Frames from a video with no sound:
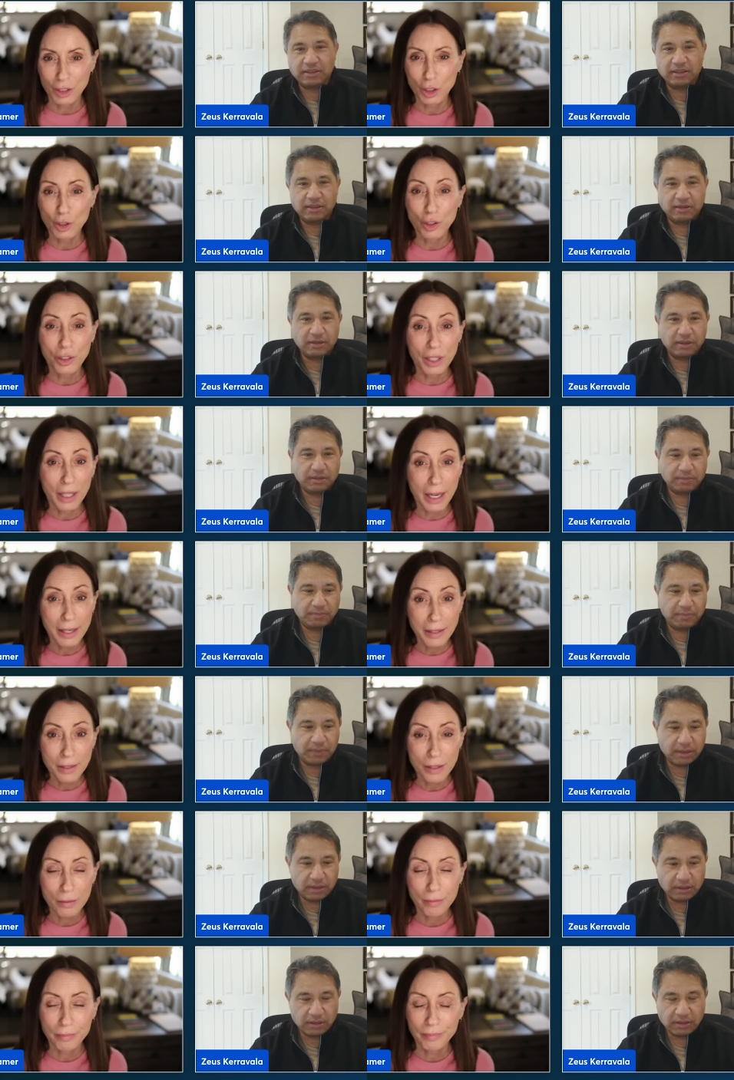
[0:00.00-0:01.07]
Speaker 1: And, Google
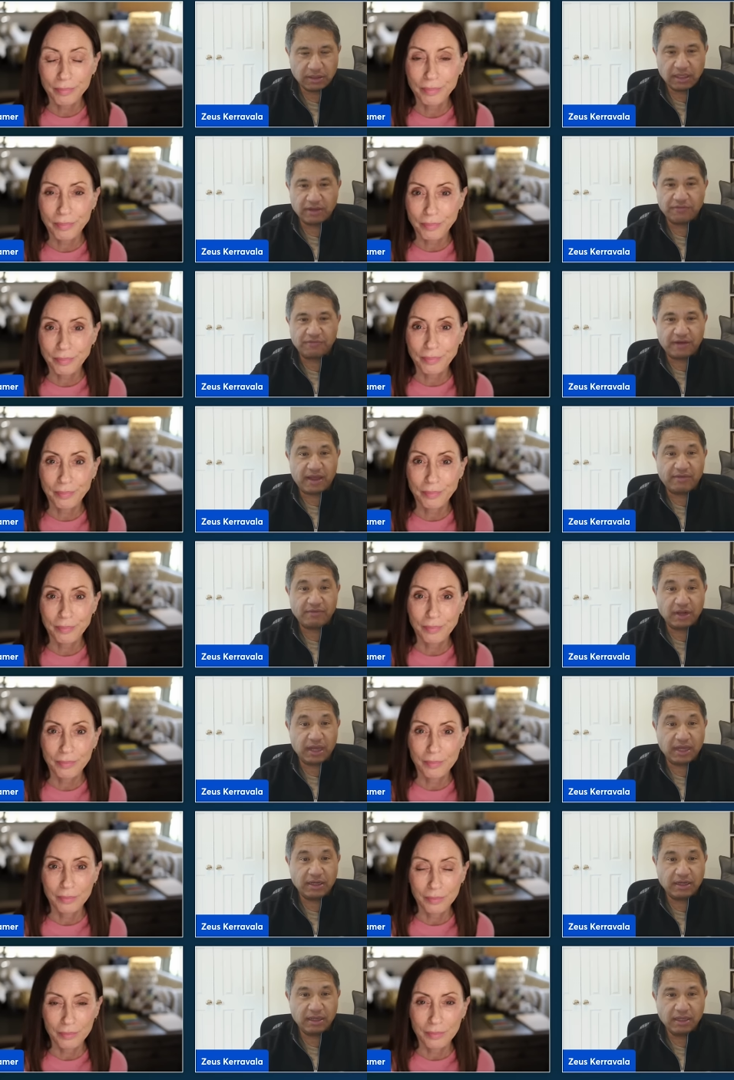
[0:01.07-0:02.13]
Connect.
Speaker 2: Uh, yeah, Five
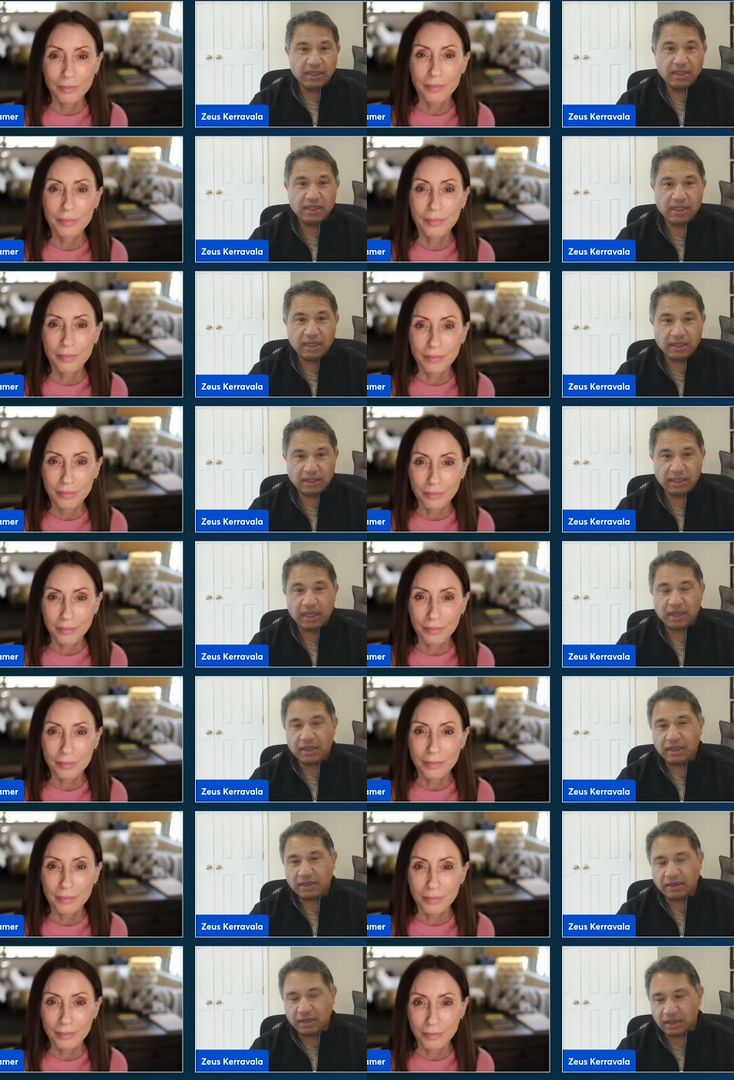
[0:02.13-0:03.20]
nine. Yeah, yeah,
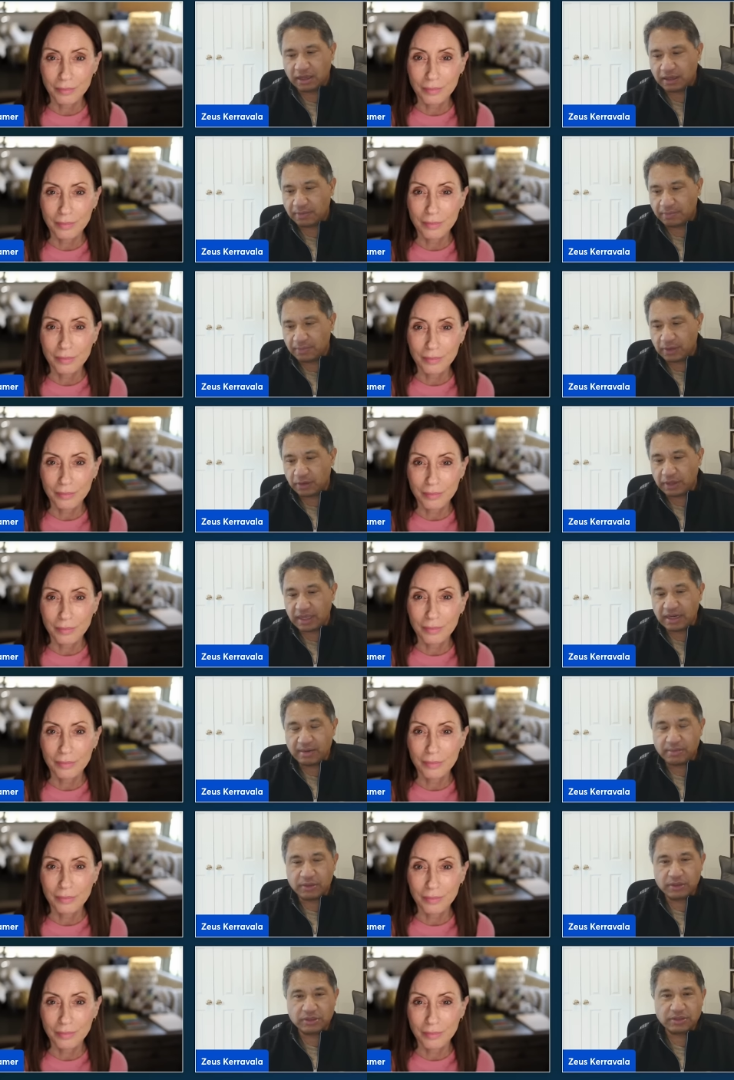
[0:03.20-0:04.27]
and, uh, you know, A
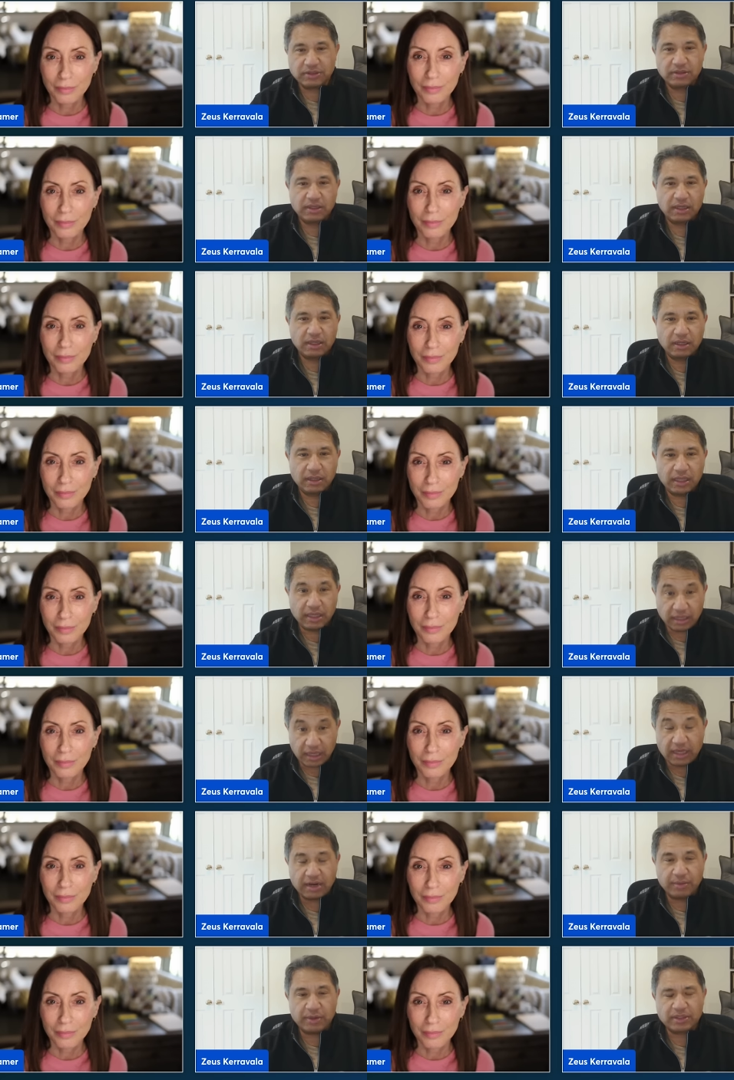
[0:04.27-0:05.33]
W S, uh,
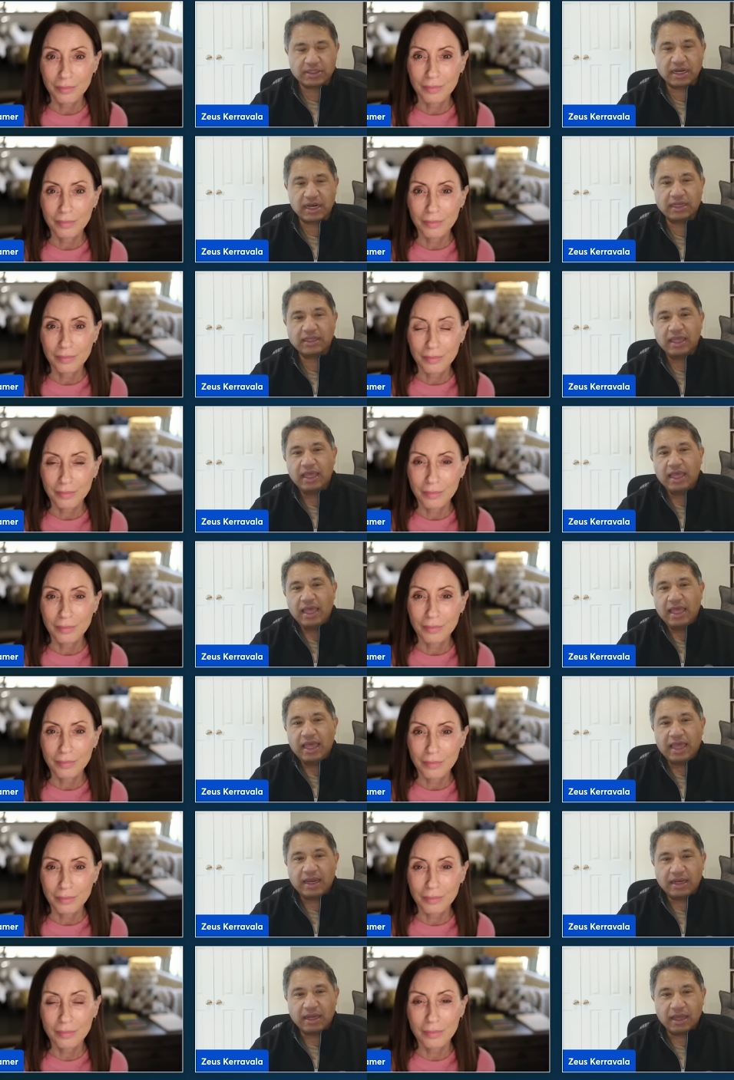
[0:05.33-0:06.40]
A W S Connect.
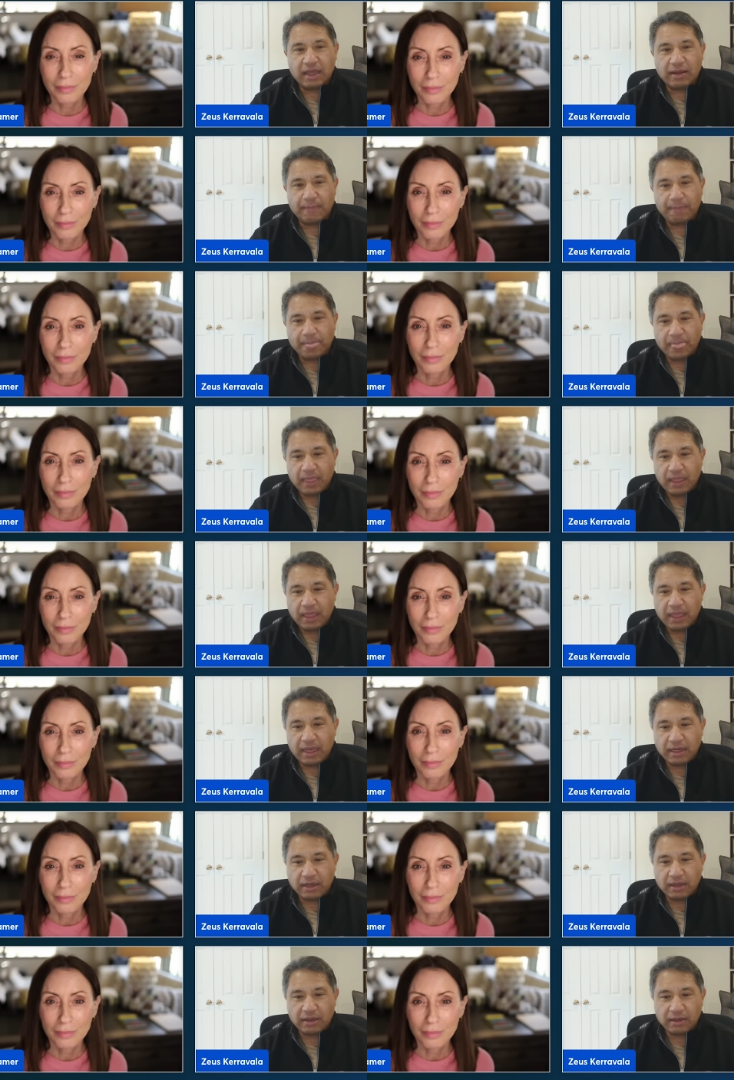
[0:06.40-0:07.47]
And, mm-hmm. um,
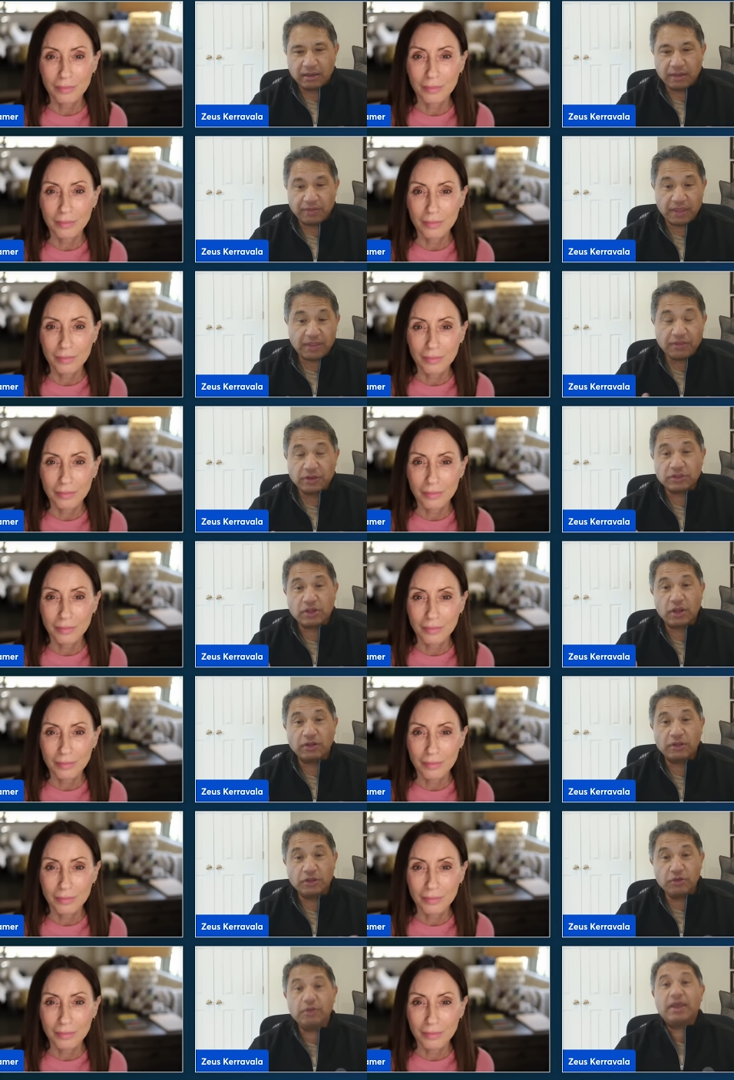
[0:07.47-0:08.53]
and, and then there's all
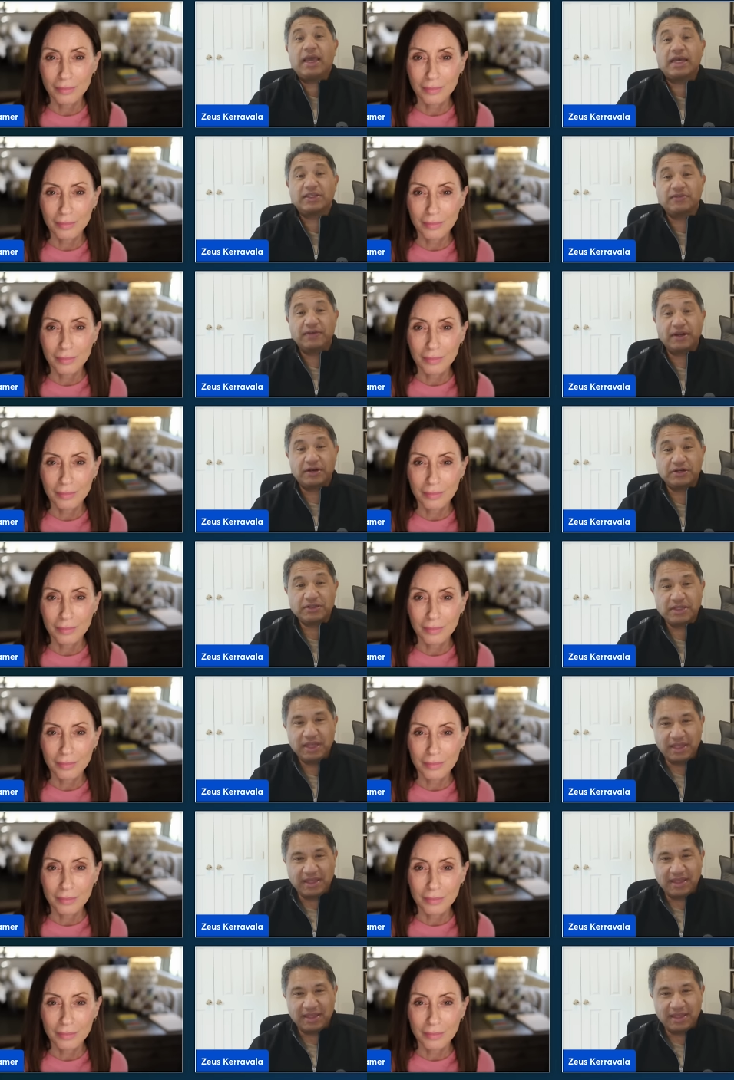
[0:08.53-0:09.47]
the U CaaS vendors